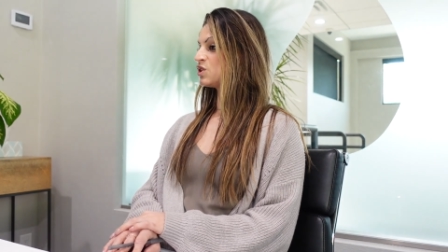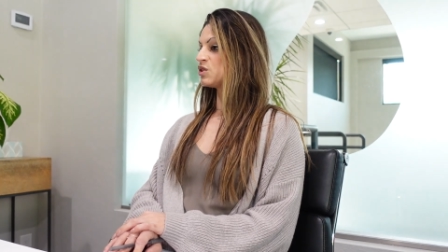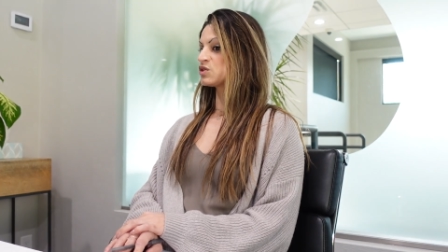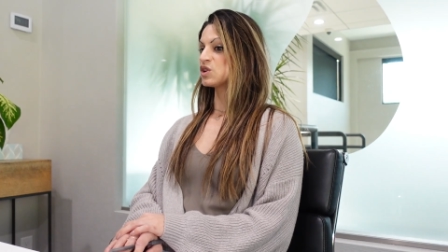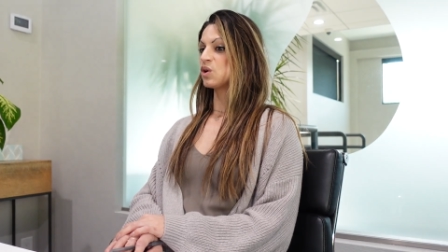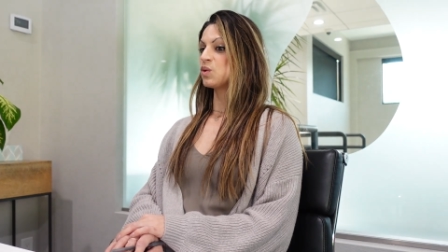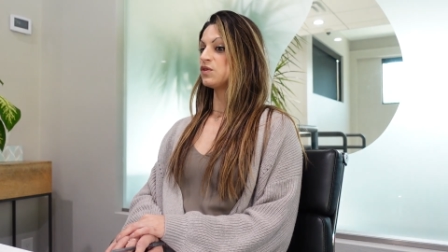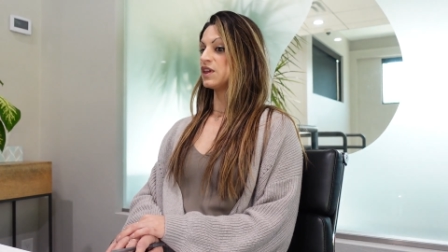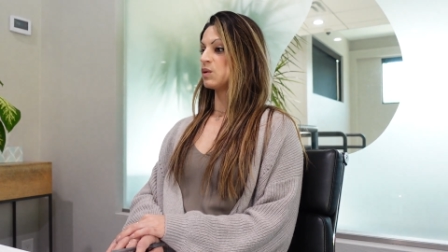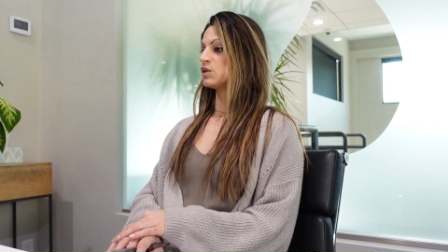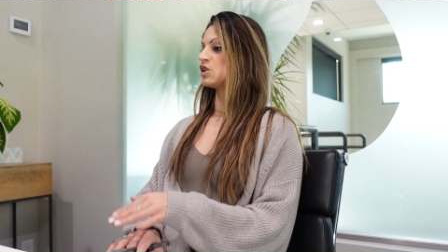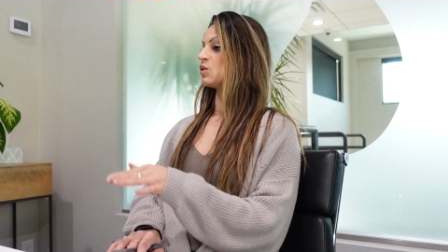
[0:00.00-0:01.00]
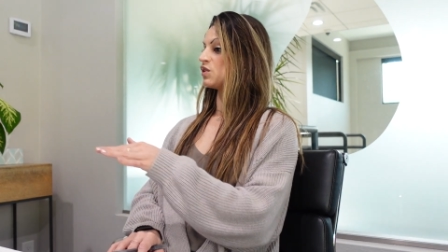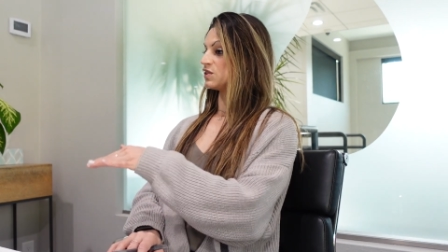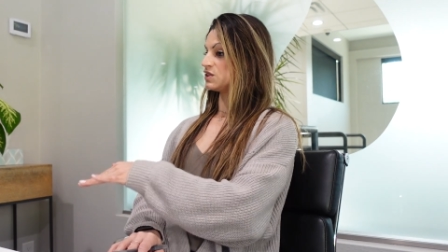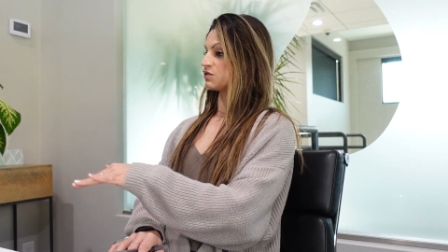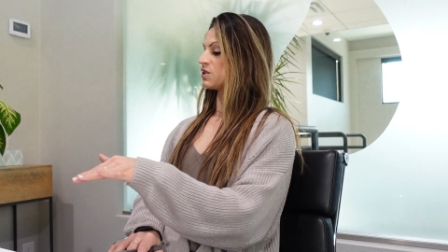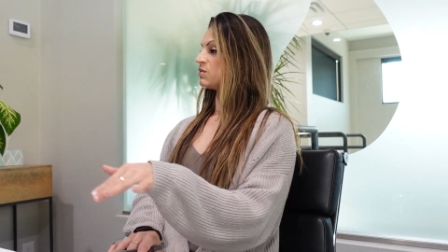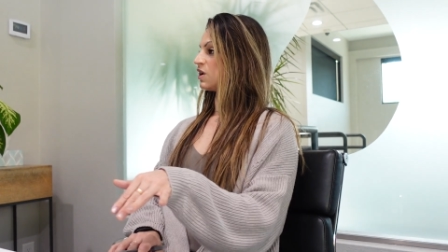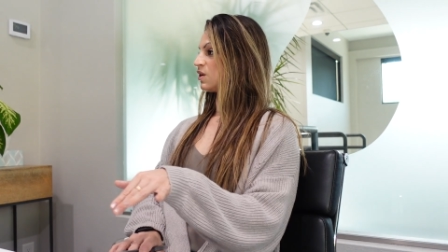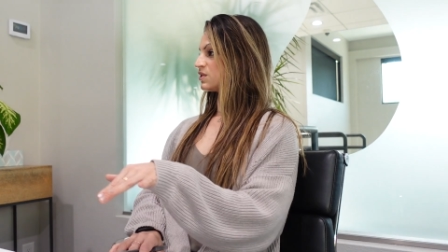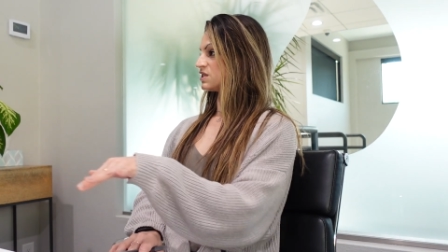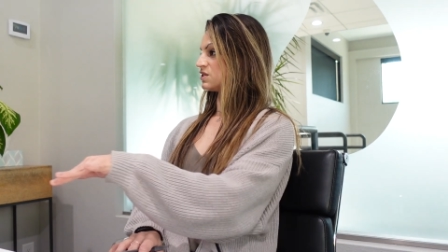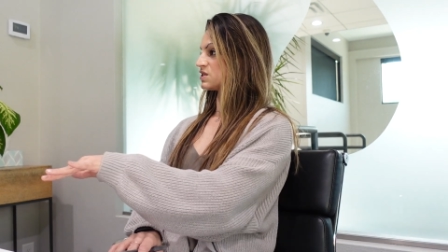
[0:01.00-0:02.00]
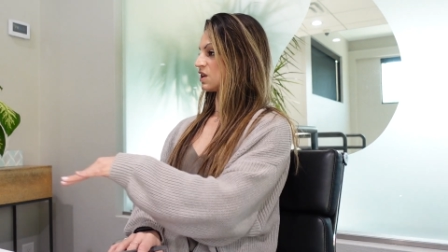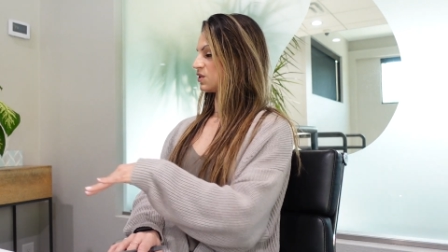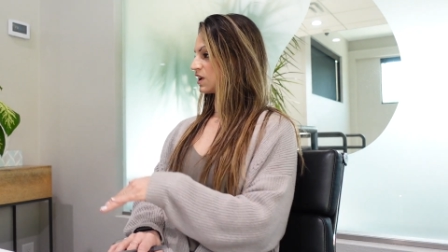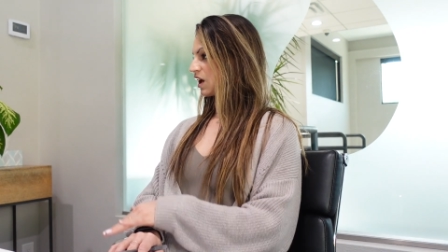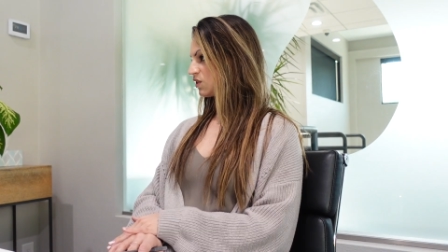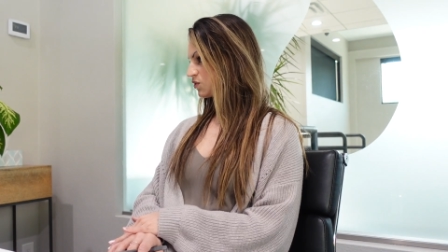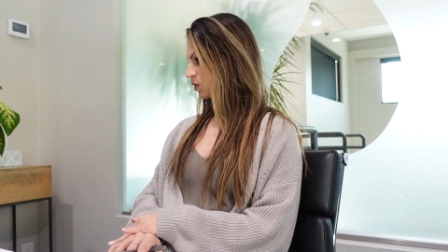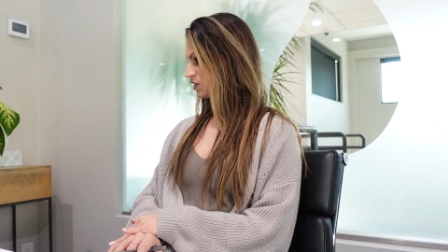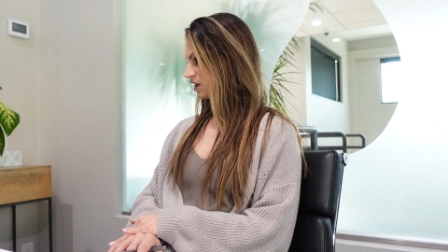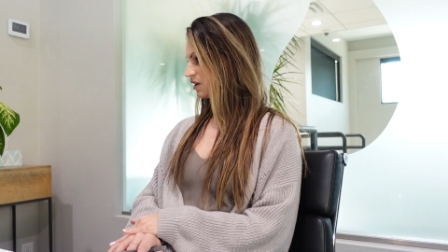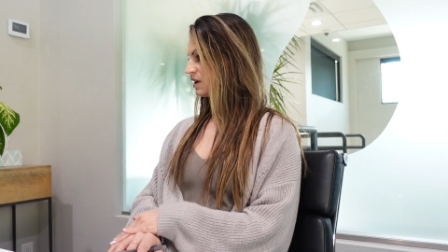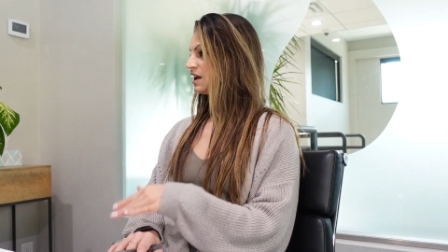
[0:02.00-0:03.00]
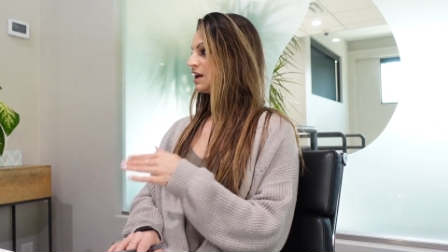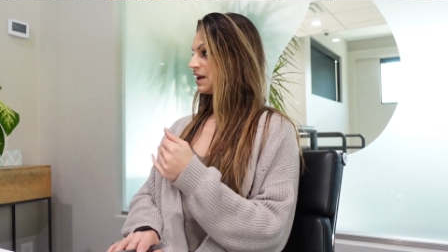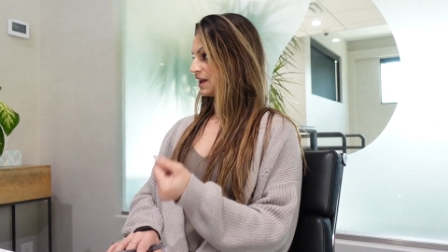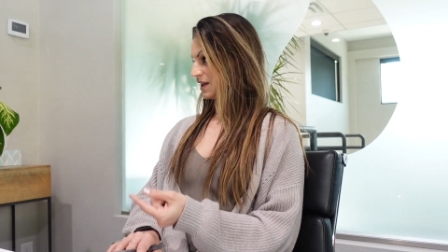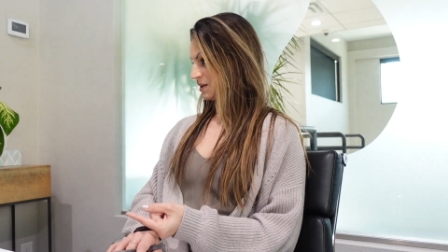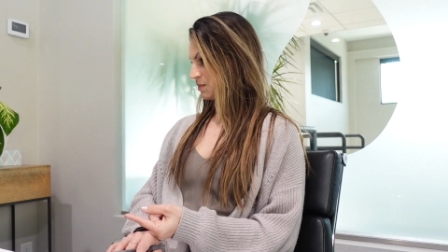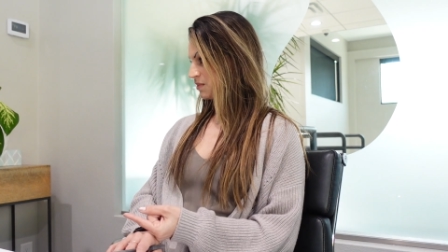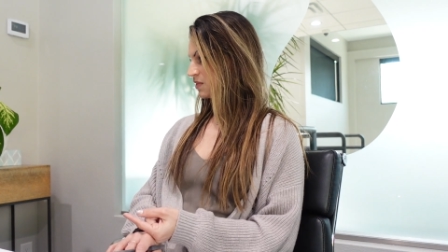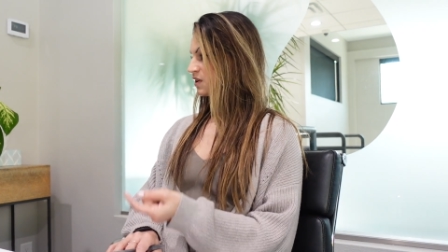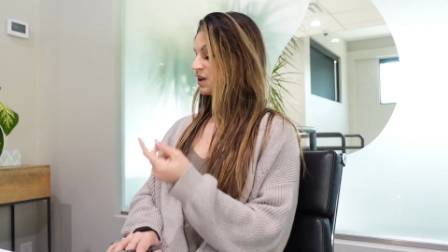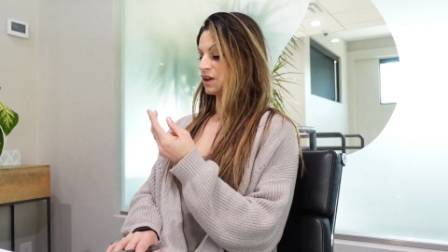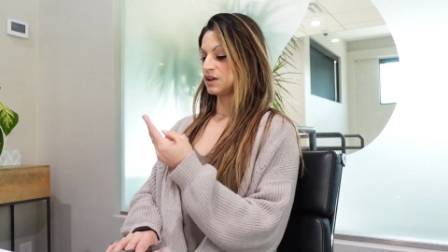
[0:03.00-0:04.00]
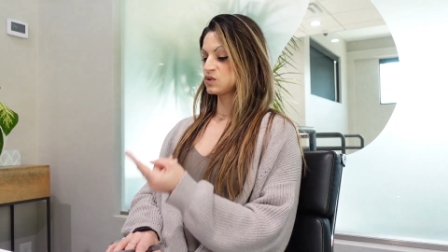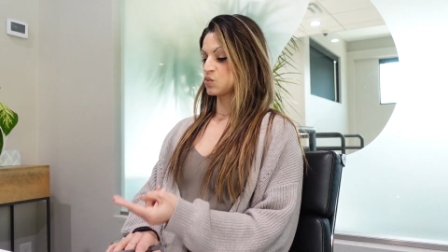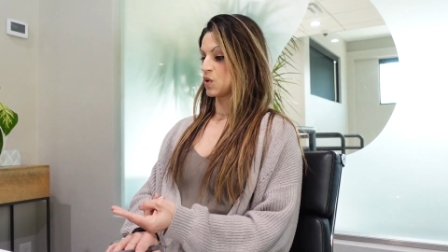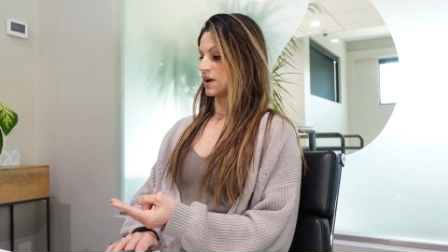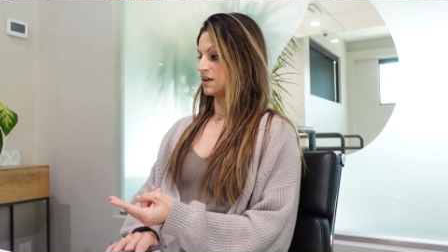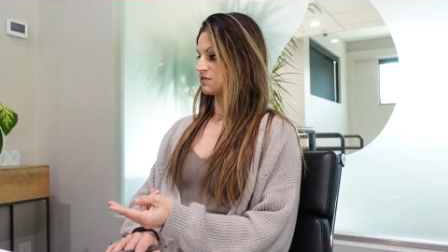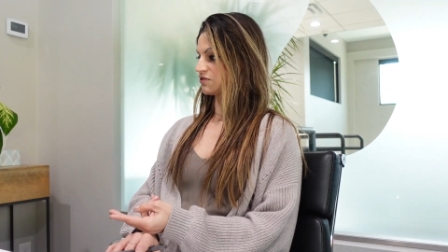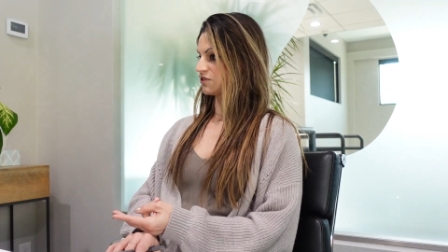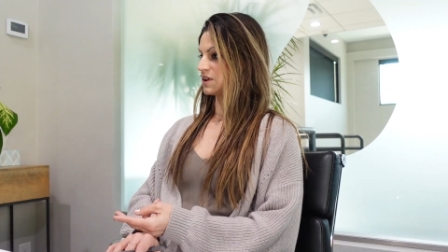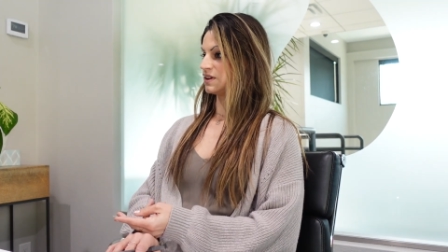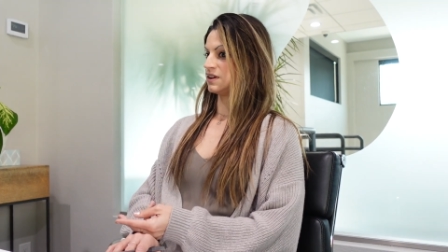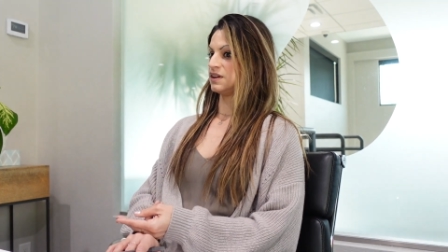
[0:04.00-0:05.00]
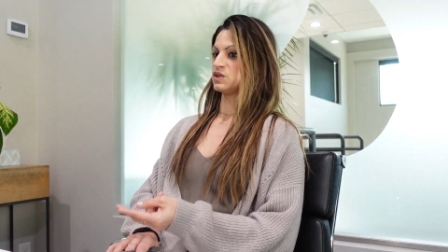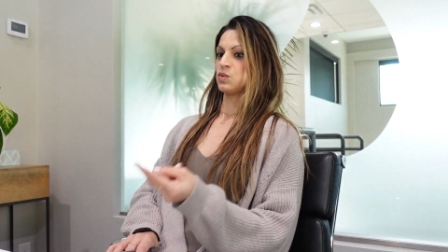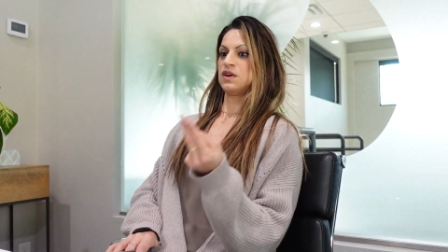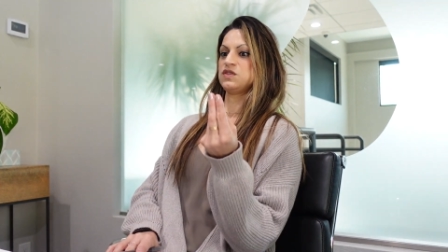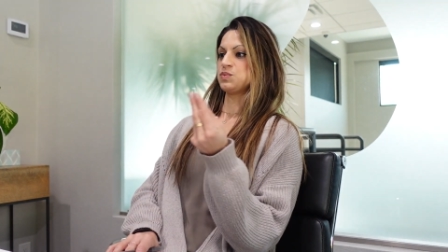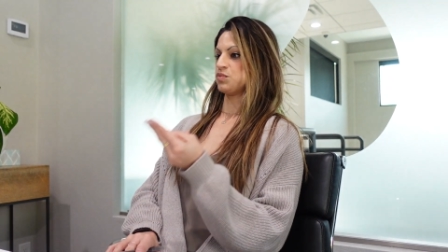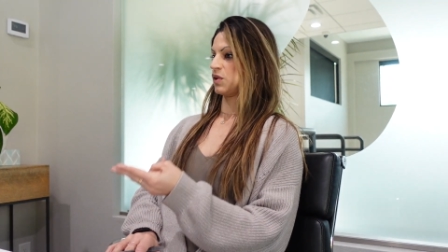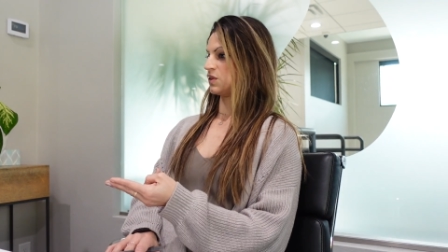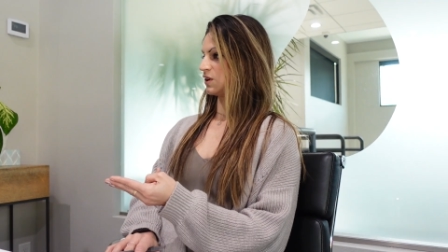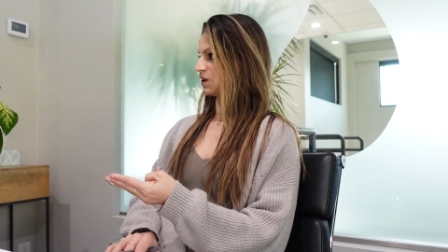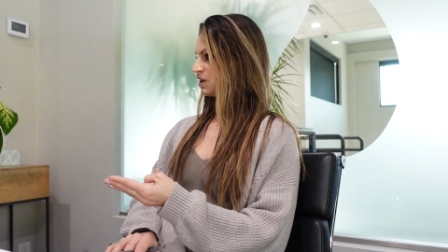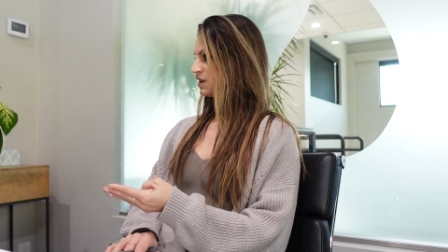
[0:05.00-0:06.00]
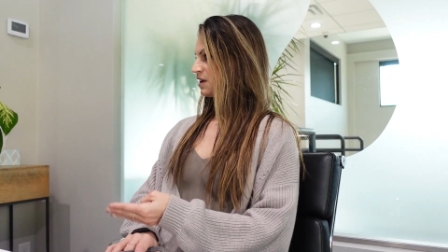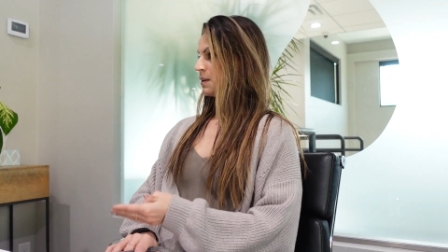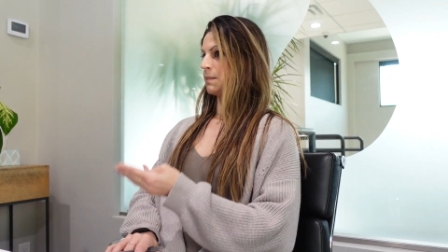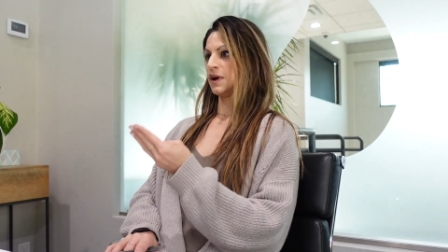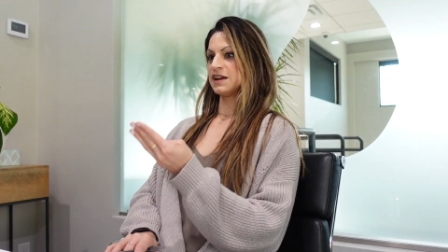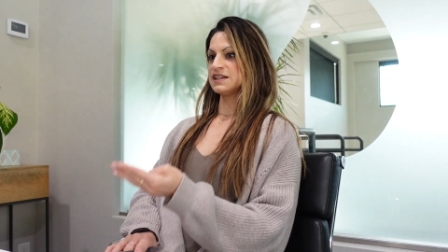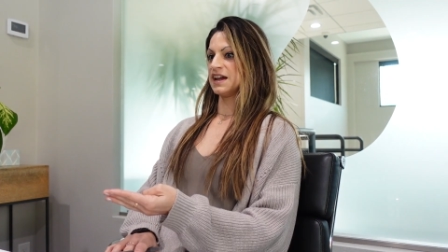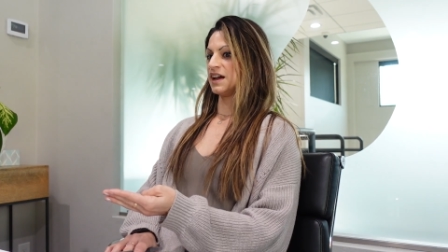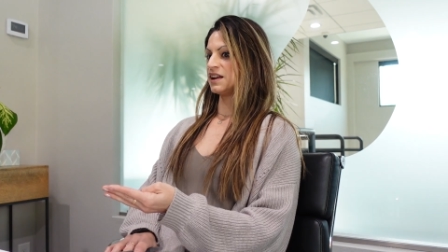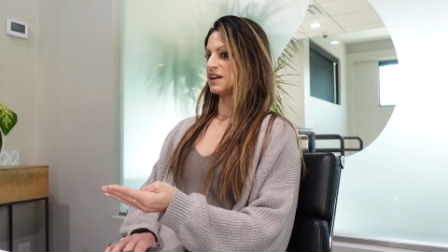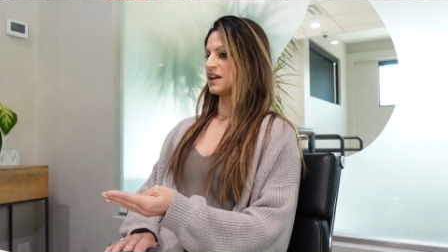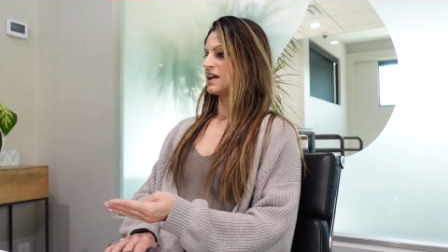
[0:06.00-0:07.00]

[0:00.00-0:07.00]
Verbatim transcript: So they would go to the different malls in Southern California. Mm-hmm. Him, his wife, his wife's brother, mm-hmm. my dad,